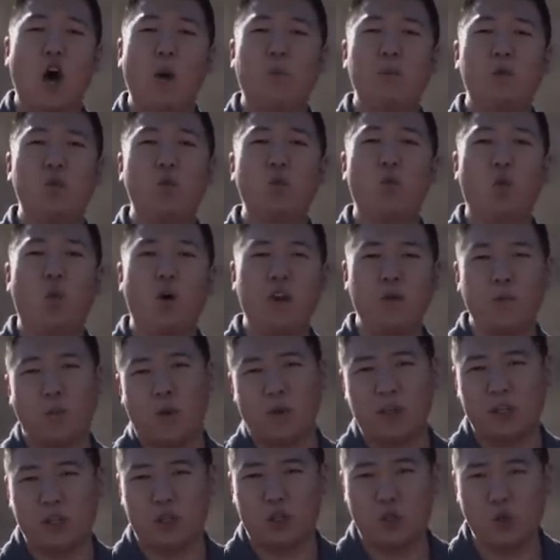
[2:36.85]
up to
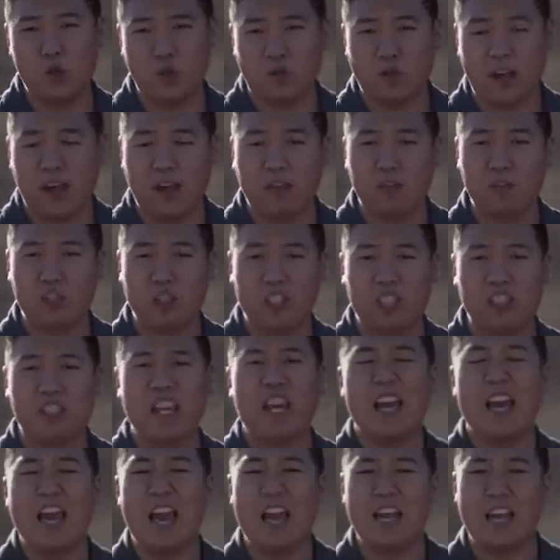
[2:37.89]
1.25
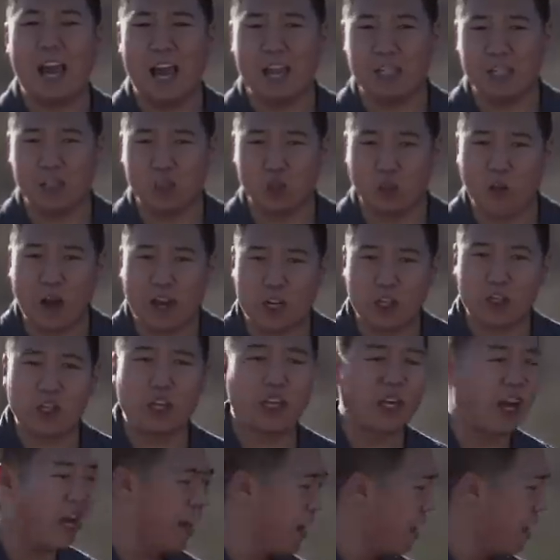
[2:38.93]
Gs in any
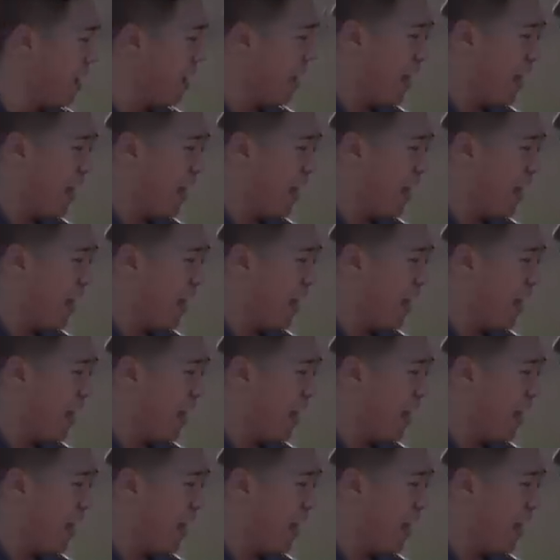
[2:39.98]
direction.